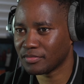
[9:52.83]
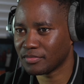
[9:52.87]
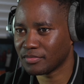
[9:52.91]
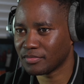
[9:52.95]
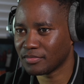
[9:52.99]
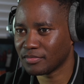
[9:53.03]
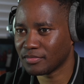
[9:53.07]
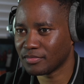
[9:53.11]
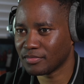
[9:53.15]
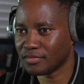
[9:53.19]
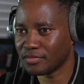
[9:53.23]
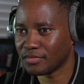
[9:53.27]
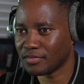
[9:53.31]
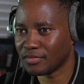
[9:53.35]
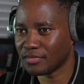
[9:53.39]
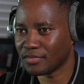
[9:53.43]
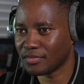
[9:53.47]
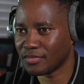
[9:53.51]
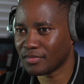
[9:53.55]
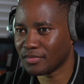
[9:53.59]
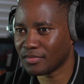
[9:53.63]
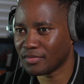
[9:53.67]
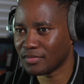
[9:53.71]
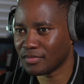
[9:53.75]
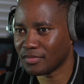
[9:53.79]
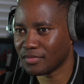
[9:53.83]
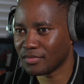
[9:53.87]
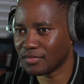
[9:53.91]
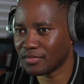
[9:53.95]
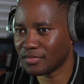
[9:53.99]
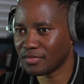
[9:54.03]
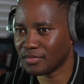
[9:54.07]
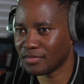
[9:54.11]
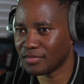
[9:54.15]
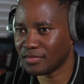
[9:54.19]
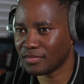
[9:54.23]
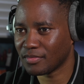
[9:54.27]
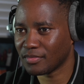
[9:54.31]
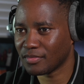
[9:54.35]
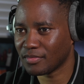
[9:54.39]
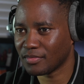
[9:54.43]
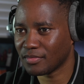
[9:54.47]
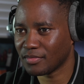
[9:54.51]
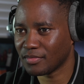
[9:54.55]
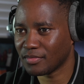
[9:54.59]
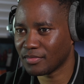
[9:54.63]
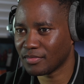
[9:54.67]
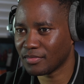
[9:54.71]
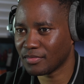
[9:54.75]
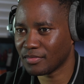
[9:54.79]

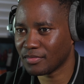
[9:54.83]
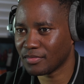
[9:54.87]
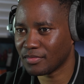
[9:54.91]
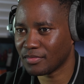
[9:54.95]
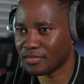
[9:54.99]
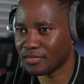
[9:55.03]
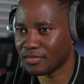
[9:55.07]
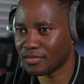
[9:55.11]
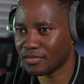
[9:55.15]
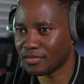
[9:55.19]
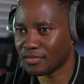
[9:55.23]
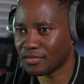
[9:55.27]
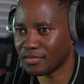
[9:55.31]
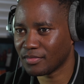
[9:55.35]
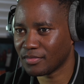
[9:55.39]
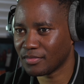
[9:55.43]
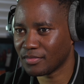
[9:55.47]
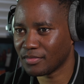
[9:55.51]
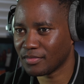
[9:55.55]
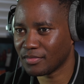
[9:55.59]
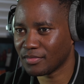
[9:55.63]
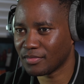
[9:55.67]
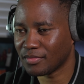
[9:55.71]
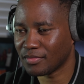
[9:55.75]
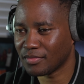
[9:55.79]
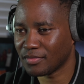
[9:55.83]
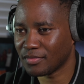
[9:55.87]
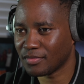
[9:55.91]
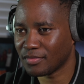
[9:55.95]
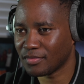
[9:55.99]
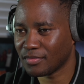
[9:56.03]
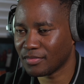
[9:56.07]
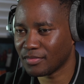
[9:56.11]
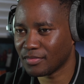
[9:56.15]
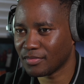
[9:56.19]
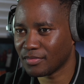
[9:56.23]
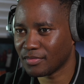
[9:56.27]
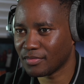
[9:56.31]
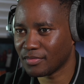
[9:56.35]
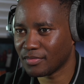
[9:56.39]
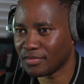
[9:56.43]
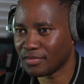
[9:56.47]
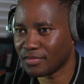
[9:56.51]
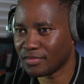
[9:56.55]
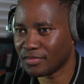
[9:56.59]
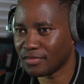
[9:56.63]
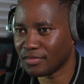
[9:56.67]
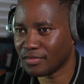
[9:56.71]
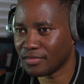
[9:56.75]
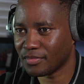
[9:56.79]

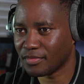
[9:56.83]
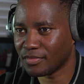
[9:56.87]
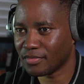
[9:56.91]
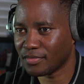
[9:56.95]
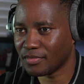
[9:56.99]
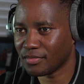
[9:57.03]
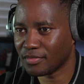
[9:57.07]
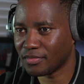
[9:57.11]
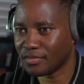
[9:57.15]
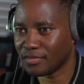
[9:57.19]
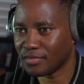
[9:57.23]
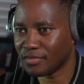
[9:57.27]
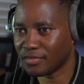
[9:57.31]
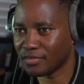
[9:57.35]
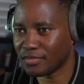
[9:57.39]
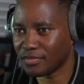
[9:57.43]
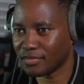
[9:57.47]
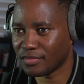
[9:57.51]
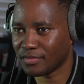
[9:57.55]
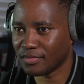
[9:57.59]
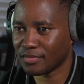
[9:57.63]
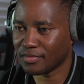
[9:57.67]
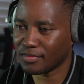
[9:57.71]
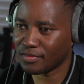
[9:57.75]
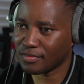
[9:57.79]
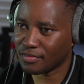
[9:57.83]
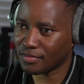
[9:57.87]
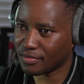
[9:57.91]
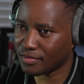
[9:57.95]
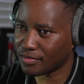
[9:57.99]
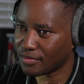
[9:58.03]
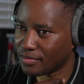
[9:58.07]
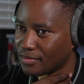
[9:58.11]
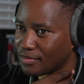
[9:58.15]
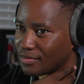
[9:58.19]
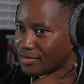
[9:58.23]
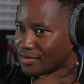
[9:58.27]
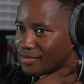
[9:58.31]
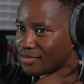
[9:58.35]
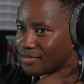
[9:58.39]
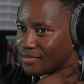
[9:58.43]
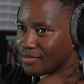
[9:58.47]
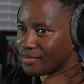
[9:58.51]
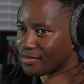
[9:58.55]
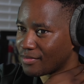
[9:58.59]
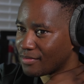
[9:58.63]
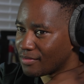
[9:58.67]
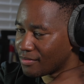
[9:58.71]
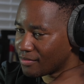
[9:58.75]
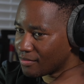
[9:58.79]

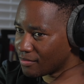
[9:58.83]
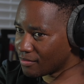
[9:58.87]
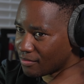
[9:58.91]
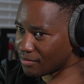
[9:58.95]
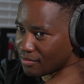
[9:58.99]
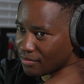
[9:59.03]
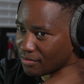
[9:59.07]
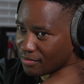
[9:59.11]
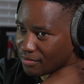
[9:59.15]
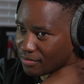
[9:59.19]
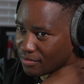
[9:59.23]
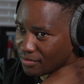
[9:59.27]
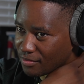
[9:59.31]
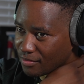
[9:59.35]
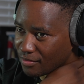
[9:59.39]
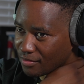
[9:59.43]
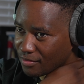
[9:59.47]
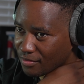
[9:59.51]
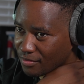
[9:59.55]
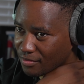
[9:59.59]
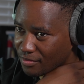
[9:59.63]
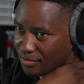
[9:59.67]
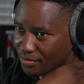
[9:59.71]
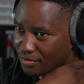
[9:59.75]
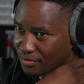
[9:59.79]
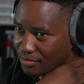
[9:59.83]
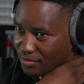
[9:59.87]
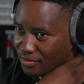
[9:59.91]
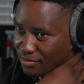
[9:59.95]
[no speech]